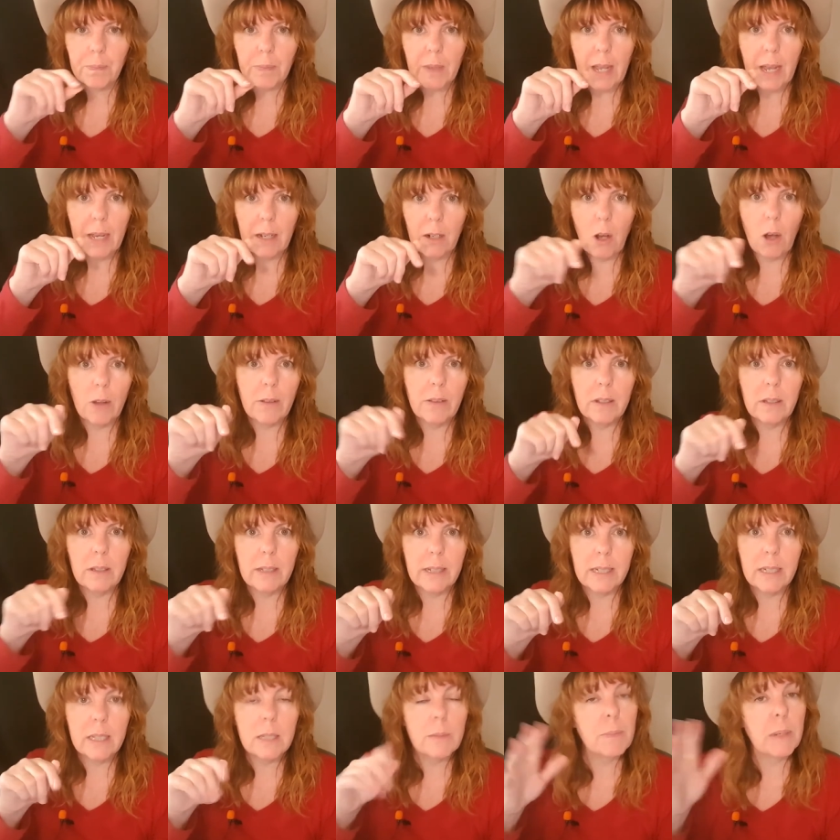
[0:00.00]
and on the
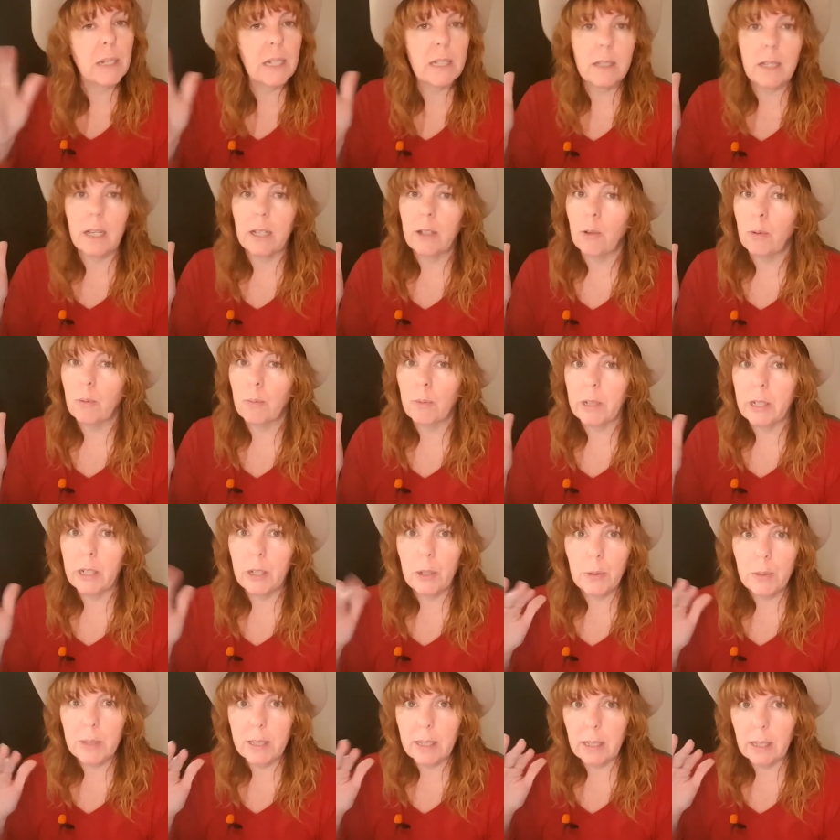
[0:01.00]
lids, because I don't
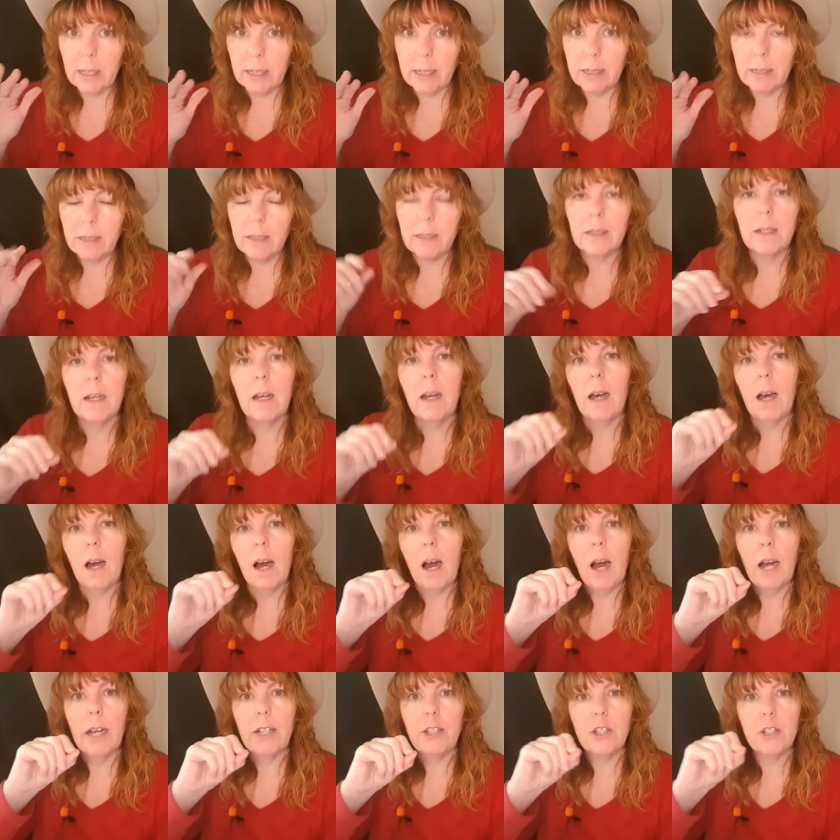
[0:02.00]
reuse the lids,
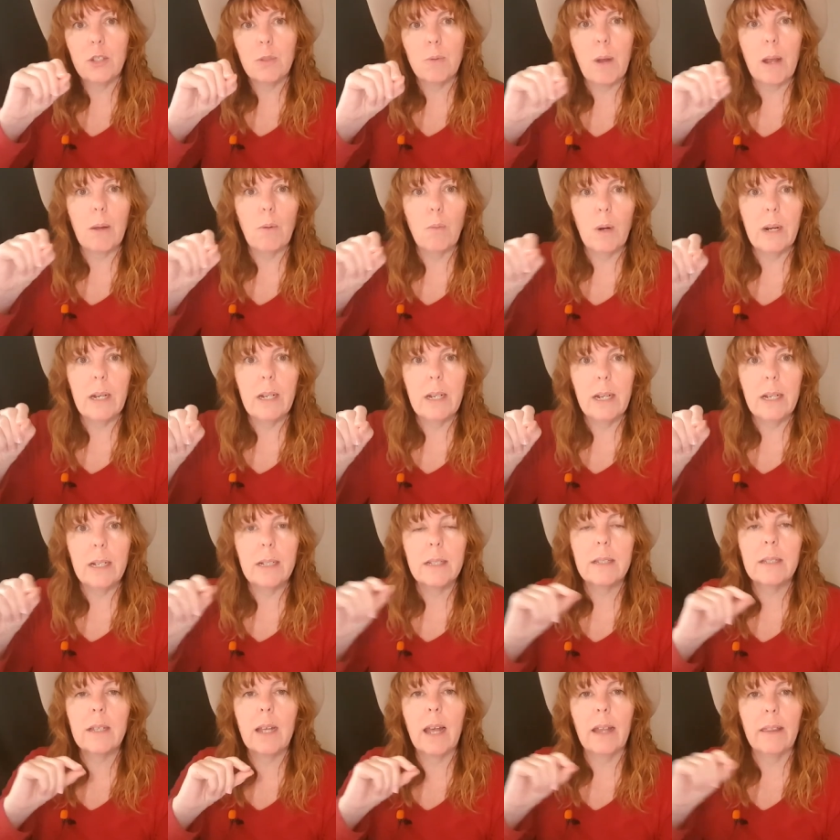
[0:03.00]
I just write what it
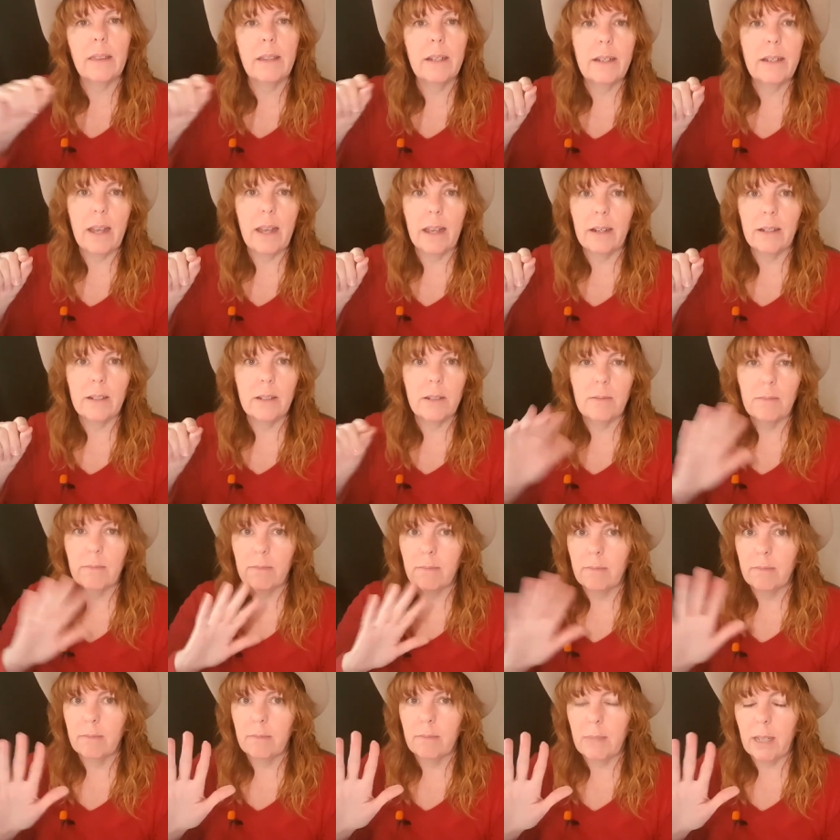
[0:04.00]
is and the date,
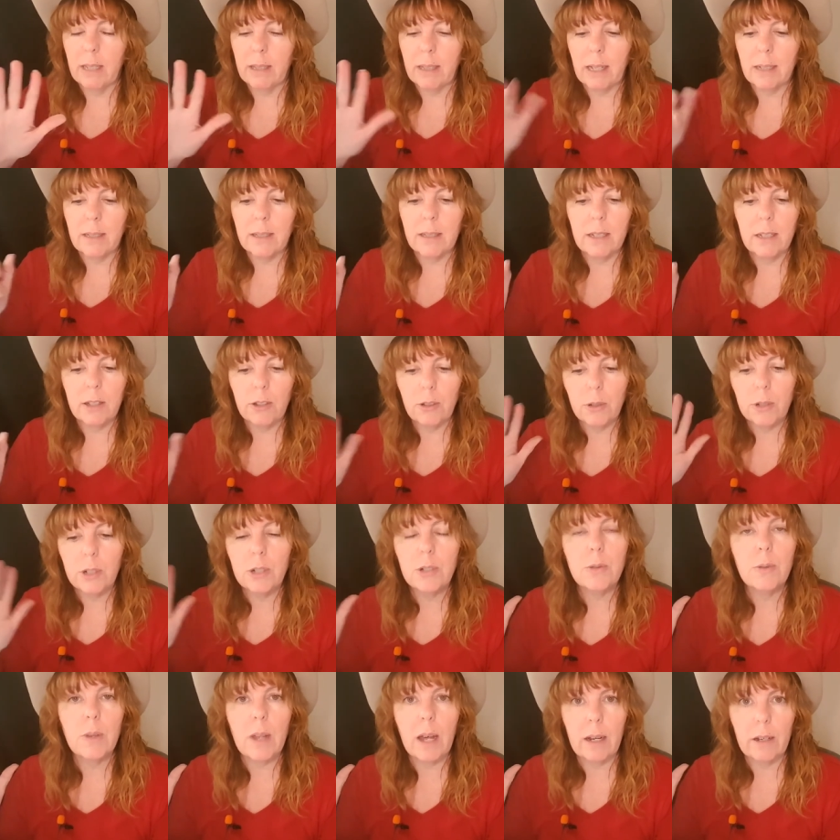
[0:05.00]
and that's it. You can
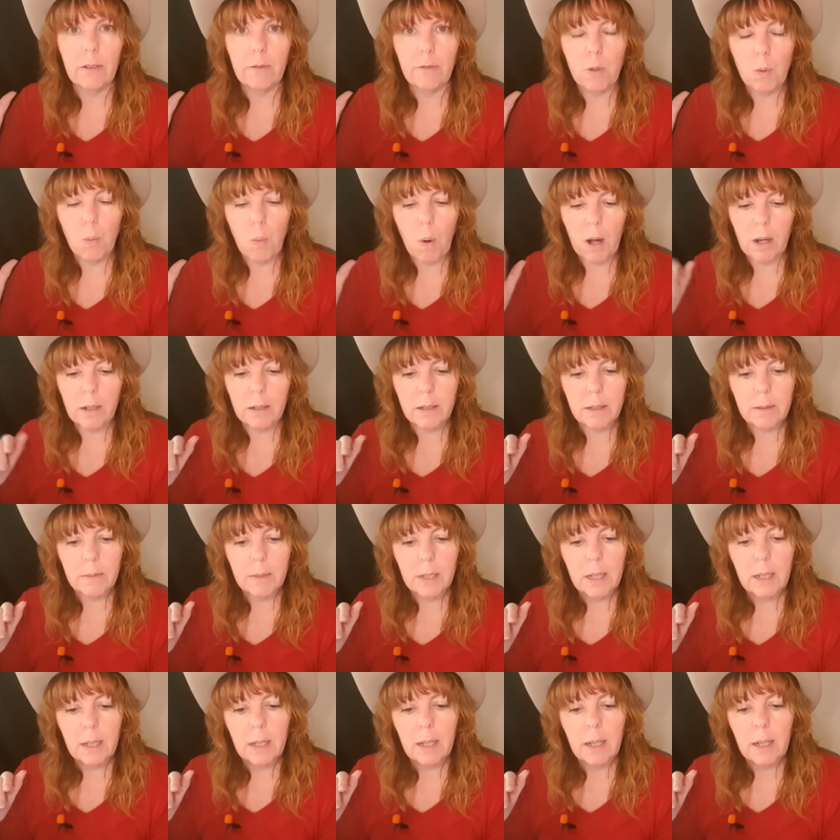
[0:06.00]
do that if you want.
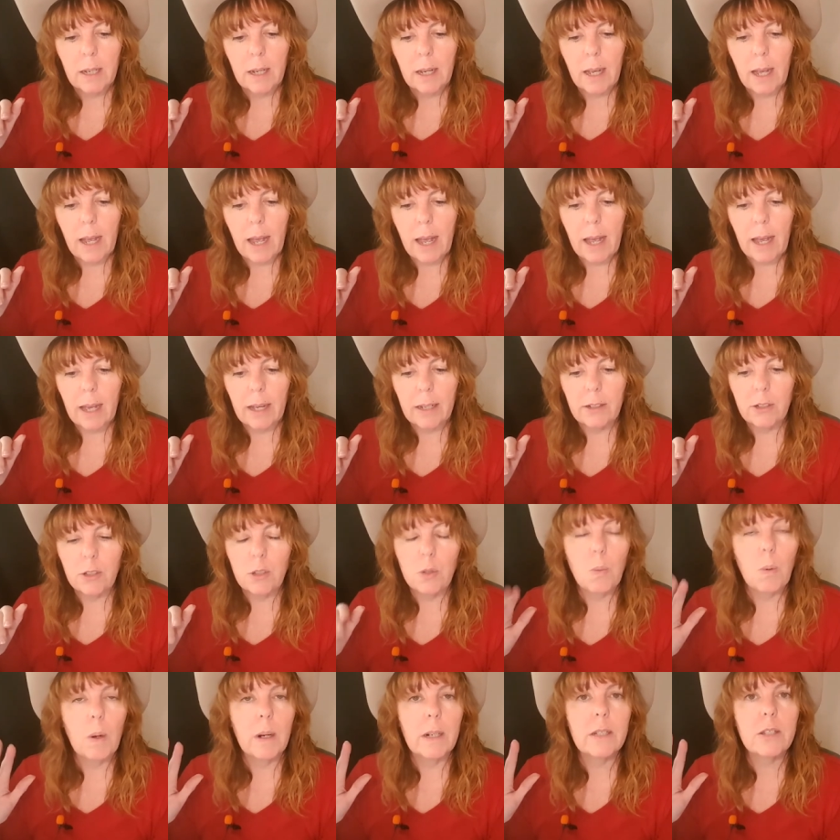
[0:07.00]
And
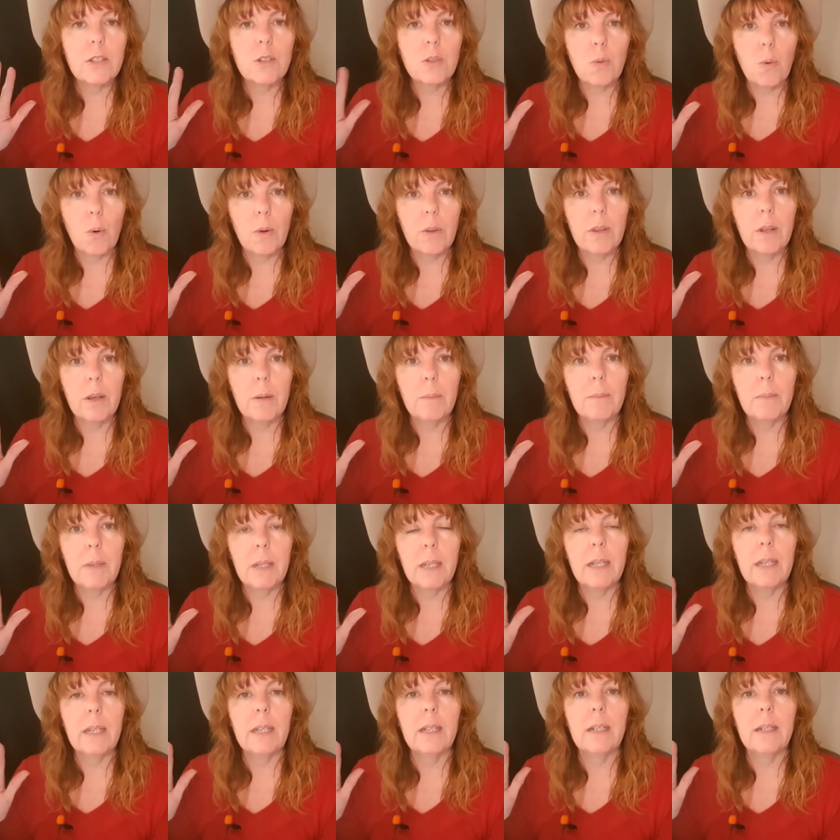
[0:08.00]
you want to store them
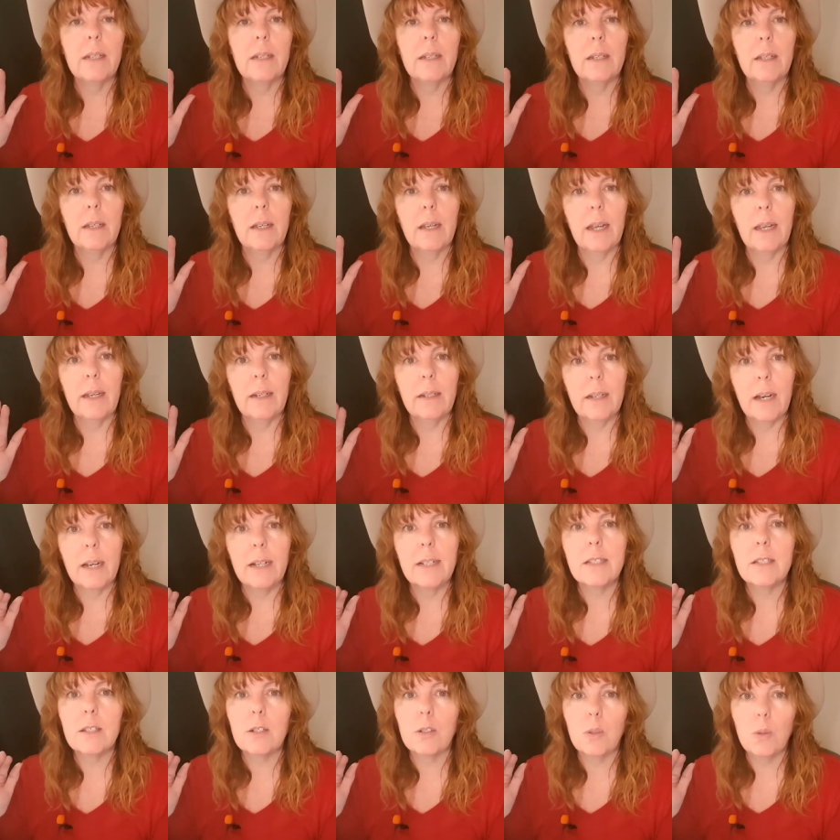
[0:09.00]
in a
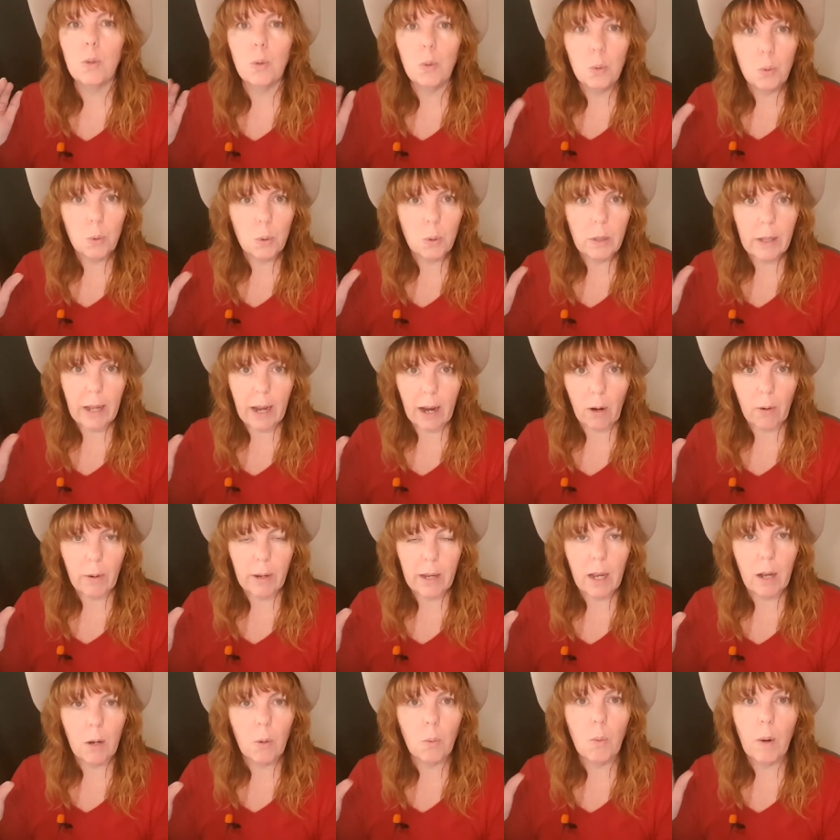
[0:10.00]
nice cool
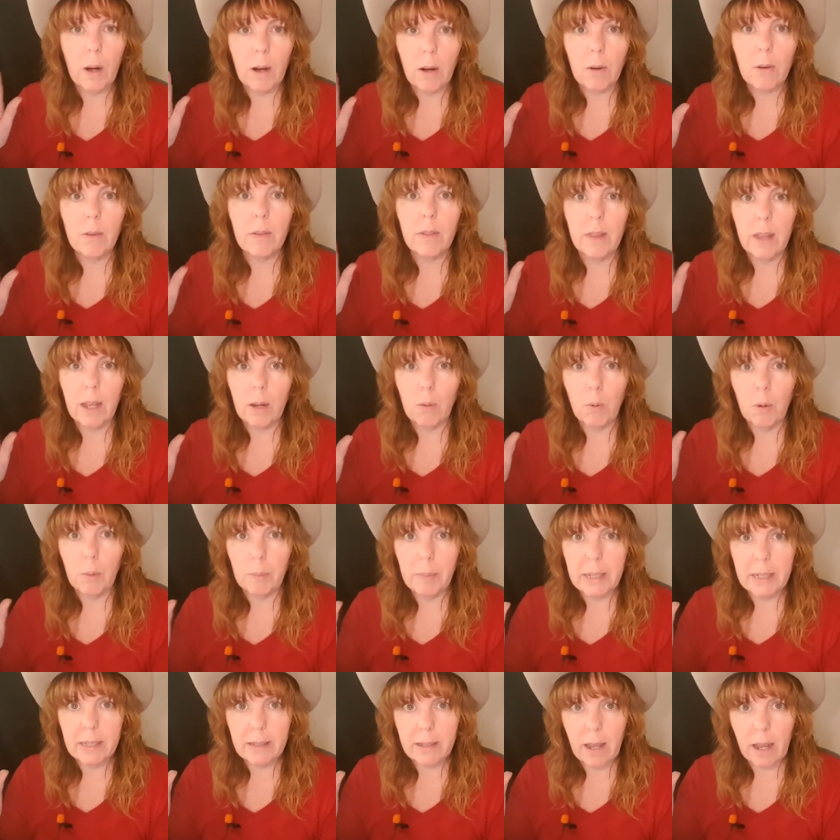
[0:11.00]
area where they will
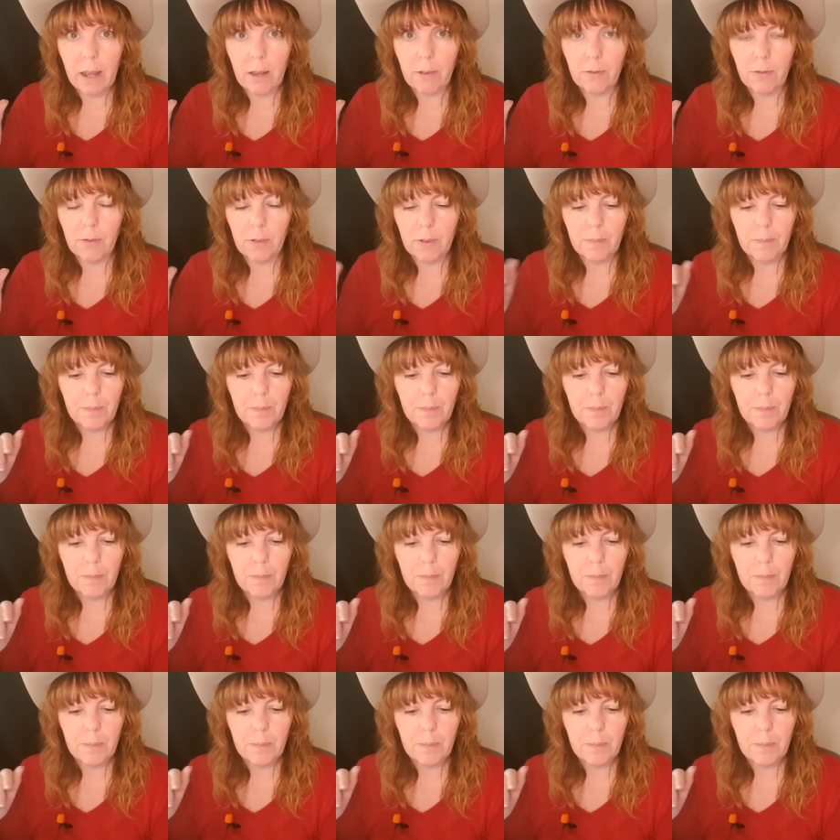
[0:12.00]
be safe.